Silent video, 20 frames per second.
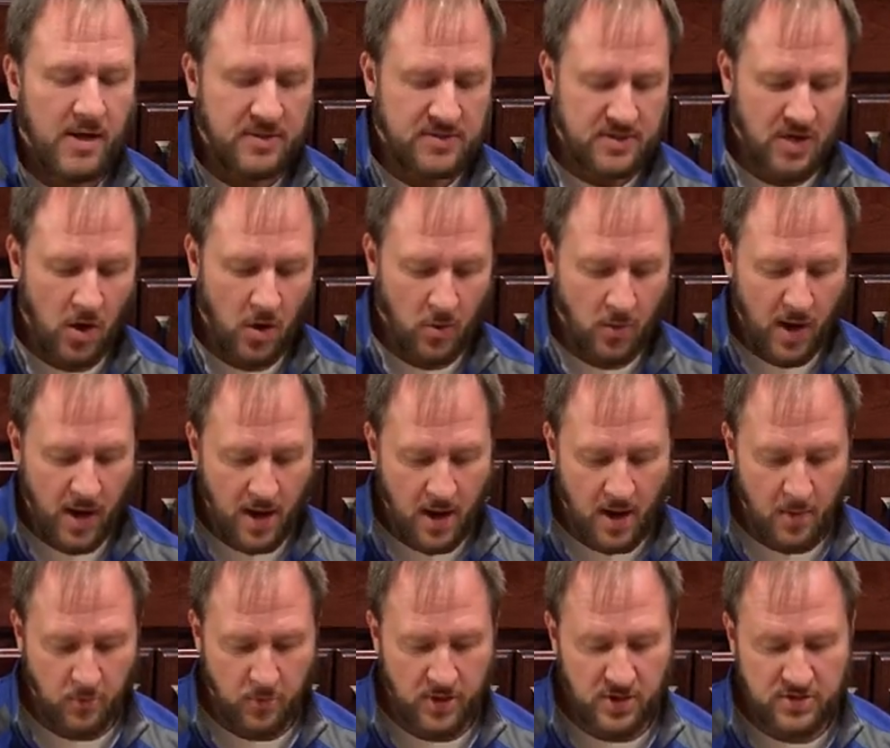So
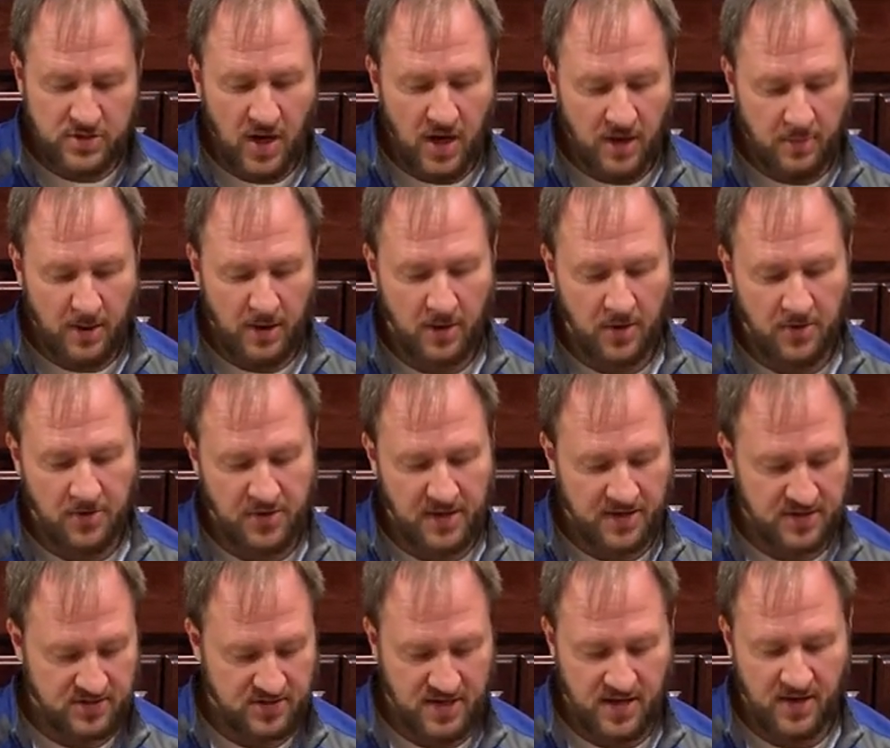we're going to talk about all the
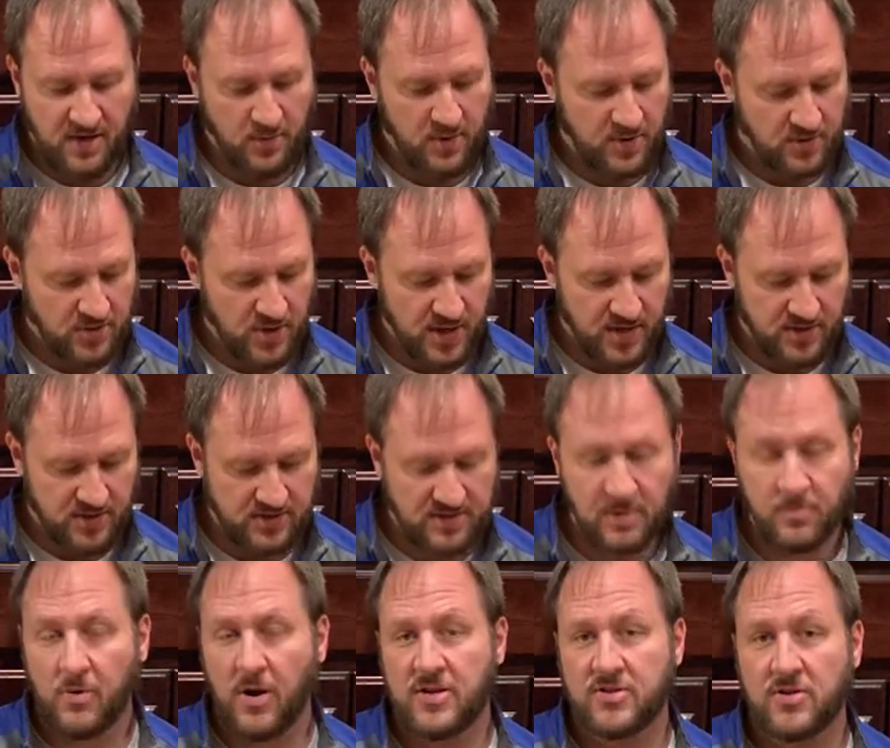things, we're going to try to
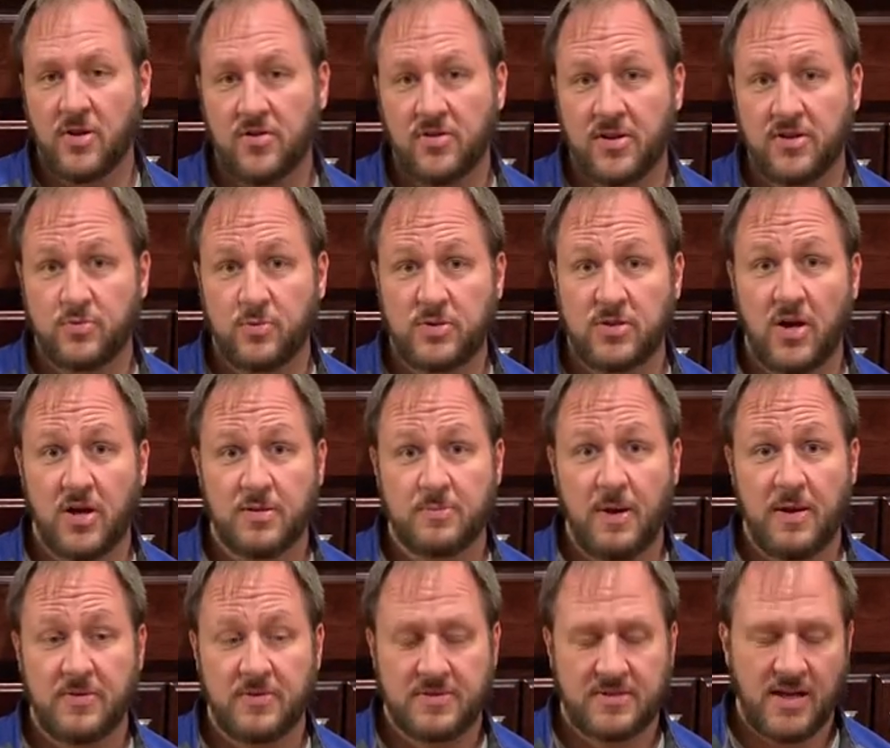summarize all the things we talked
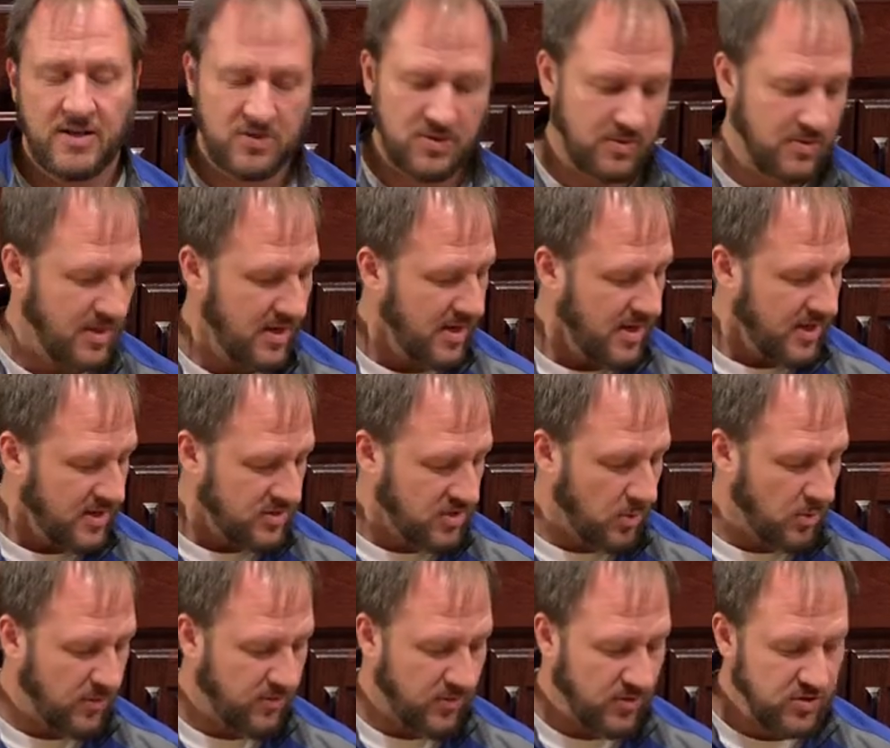about in the session.
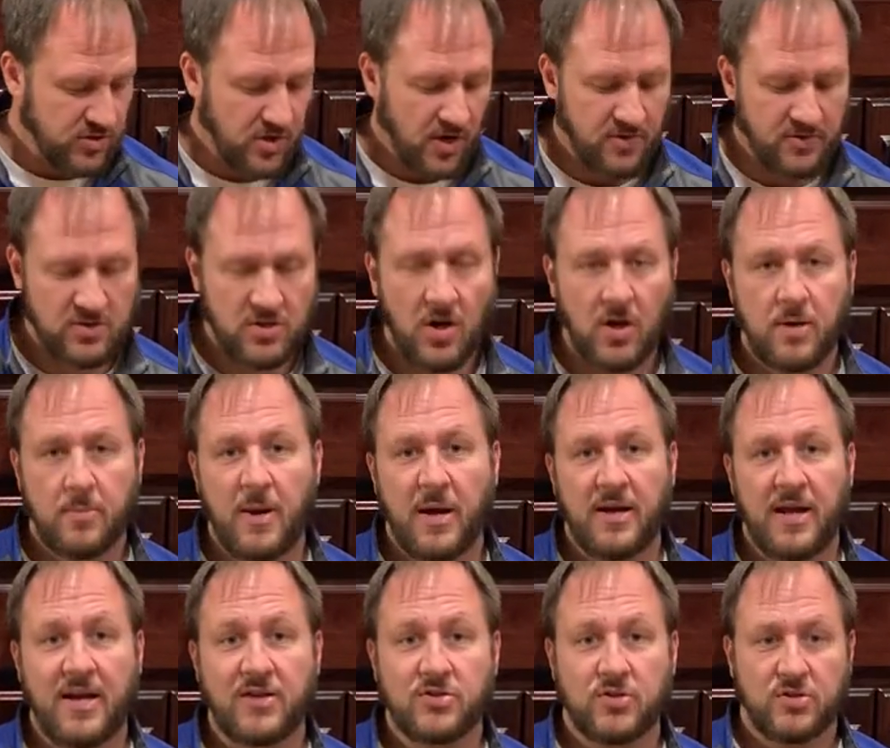So we first talked
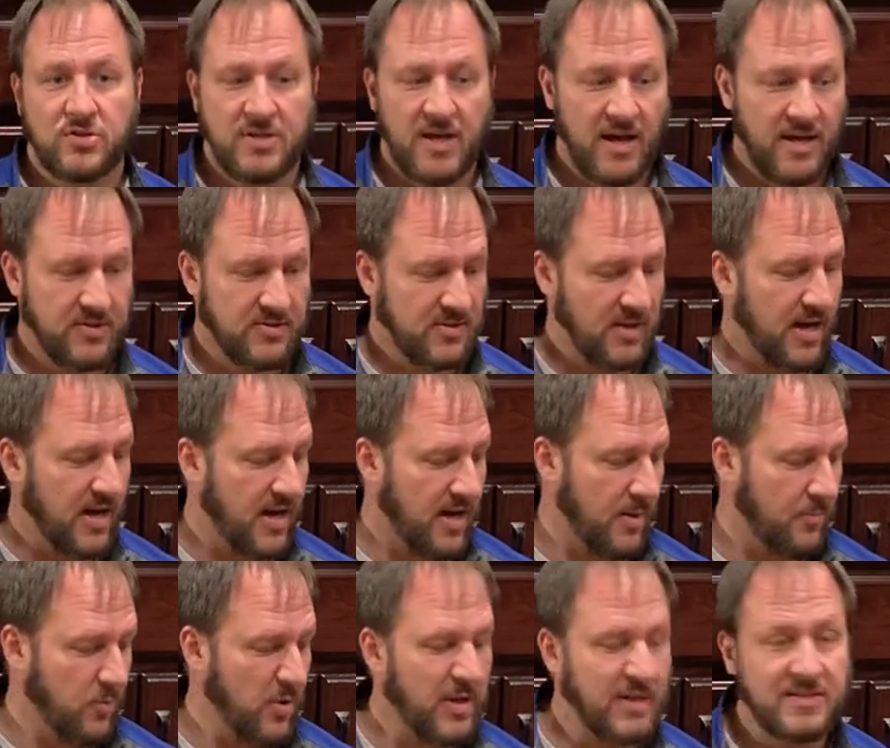about exercise.
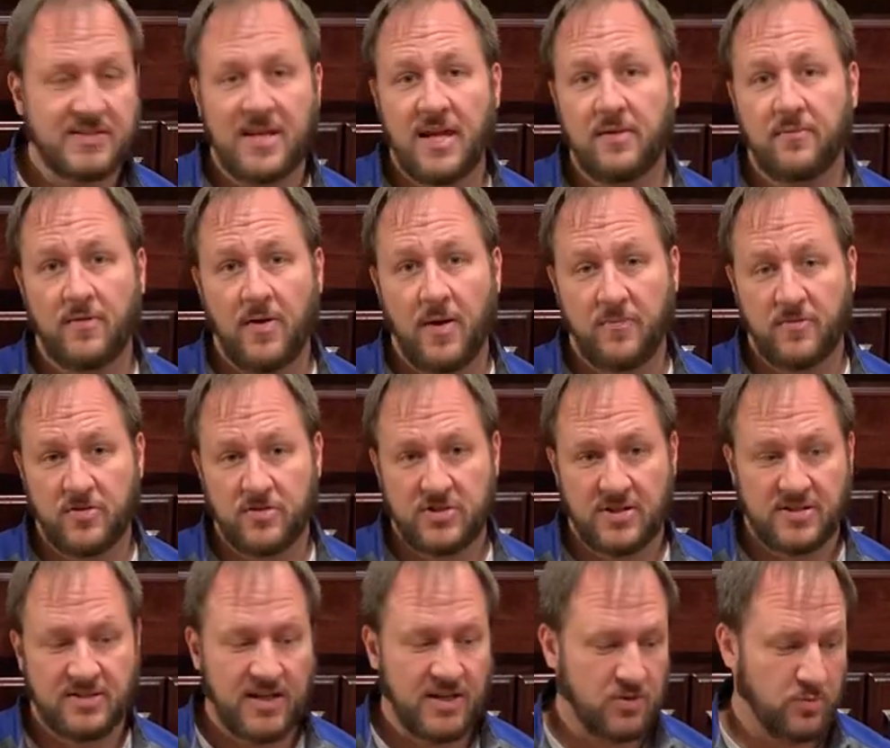We can set him up for
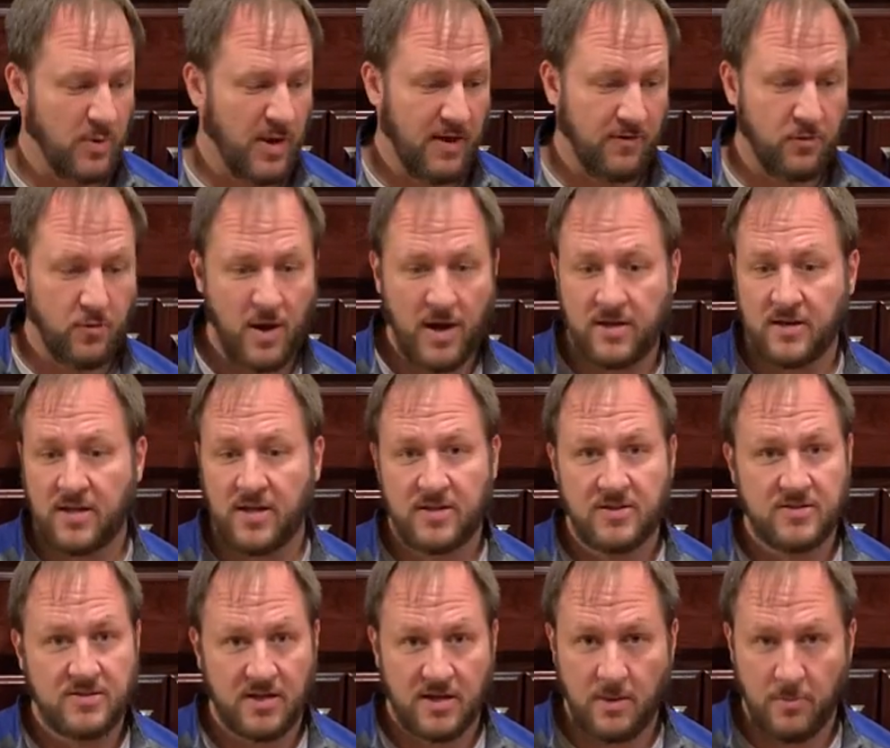success. We have
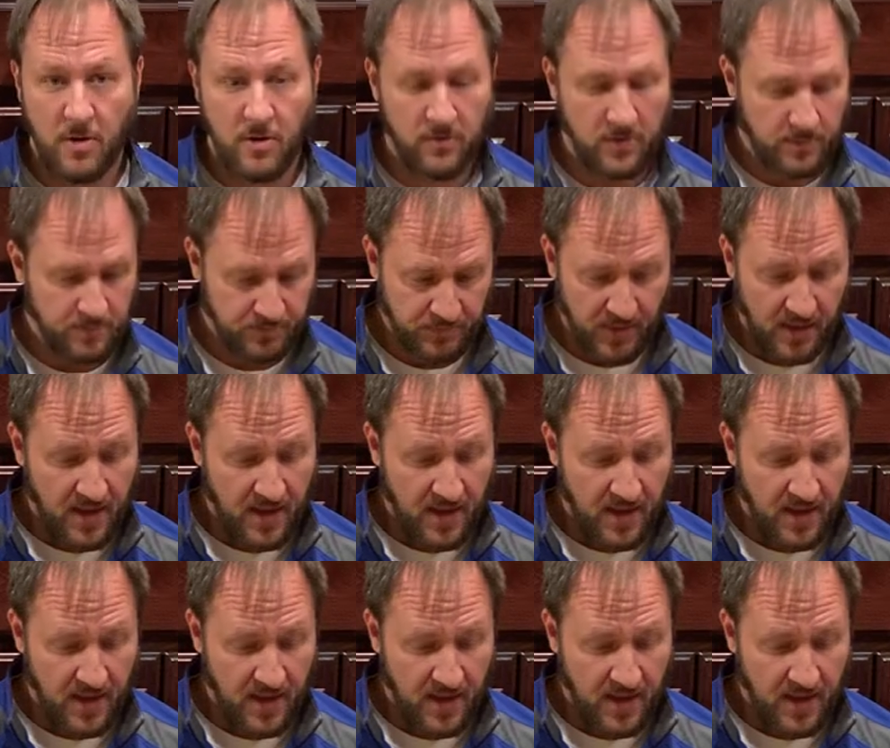grandkids that come over.